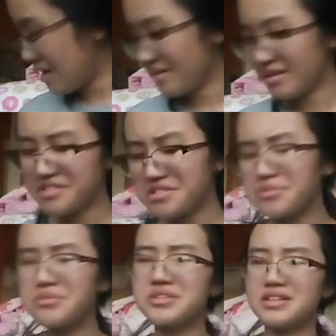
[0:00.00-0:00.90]
And it's
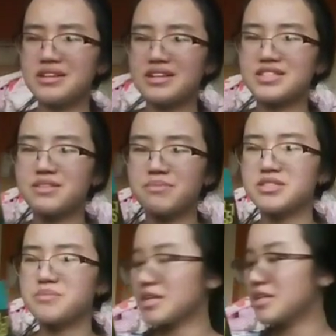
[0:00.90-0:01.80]
cool to add
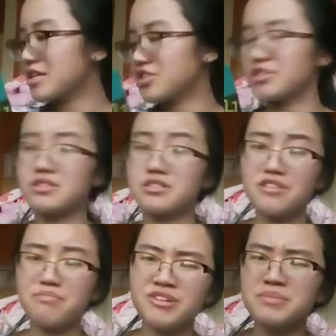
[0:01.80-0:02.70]
something to my collection, and so
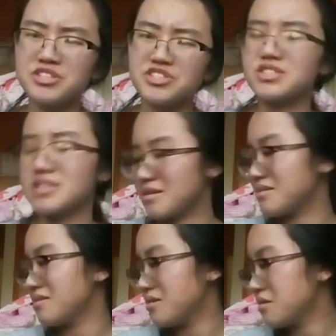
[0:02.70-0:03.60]
I pretty much just
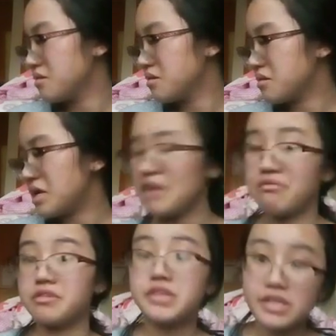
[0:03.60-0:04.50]
said
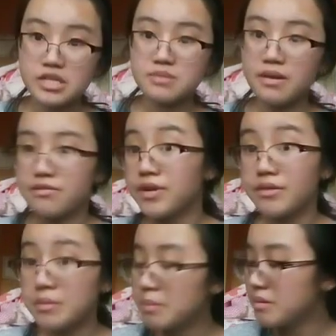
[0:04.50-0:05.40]
everything is my
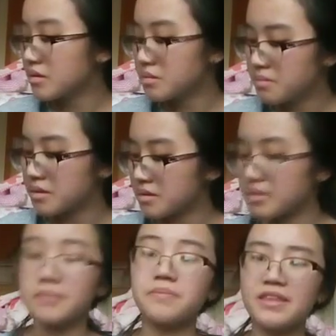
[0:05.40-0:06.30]
favorite book, but
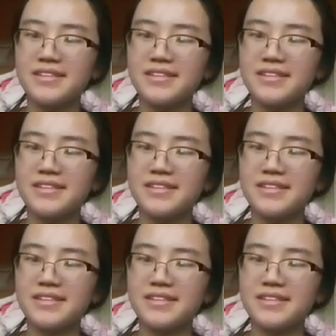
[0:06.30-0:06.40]
yeah.